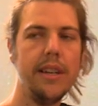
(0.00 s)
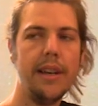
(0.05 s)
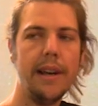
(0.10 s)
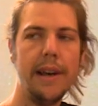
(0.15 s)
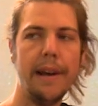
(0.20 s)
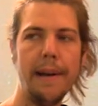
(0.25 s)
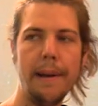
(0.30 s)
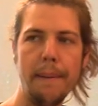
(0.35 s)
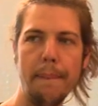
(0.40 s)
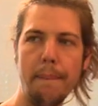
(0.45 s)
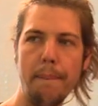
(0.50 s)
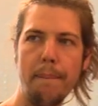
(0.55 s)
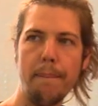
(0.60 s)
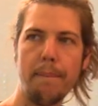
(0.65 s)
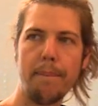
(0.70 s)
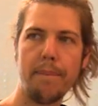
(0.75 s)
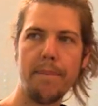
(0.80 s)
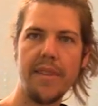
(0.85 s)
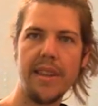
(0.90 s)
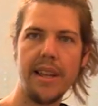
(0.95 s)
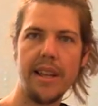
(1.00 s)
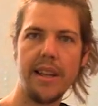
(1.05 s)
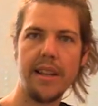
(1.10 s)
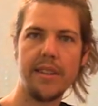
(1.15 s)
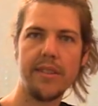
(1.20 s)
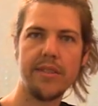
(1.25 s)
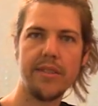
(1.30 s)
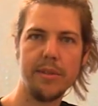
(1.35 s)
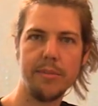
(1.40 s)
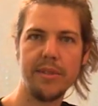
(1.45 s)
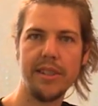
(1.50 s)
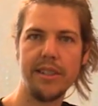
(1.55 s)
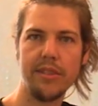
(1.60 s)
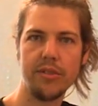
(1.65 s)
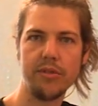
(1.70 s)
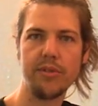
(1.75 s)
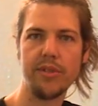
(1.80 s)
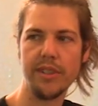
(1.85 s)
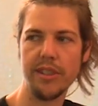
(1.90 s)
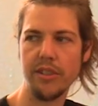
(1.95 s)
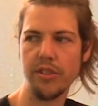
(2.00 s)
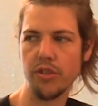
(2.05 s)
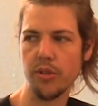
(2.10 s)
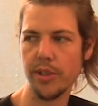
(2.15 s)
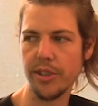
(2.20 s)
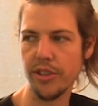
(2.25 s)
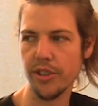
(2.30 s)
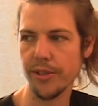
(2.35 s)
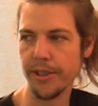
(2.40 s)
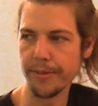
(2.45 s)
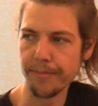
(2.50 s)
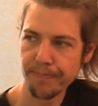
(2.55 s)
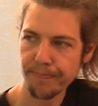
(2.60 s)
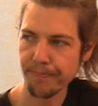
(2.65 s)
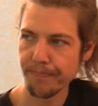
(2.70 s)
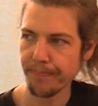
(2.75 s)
Um, that's something I just really enjoy doing.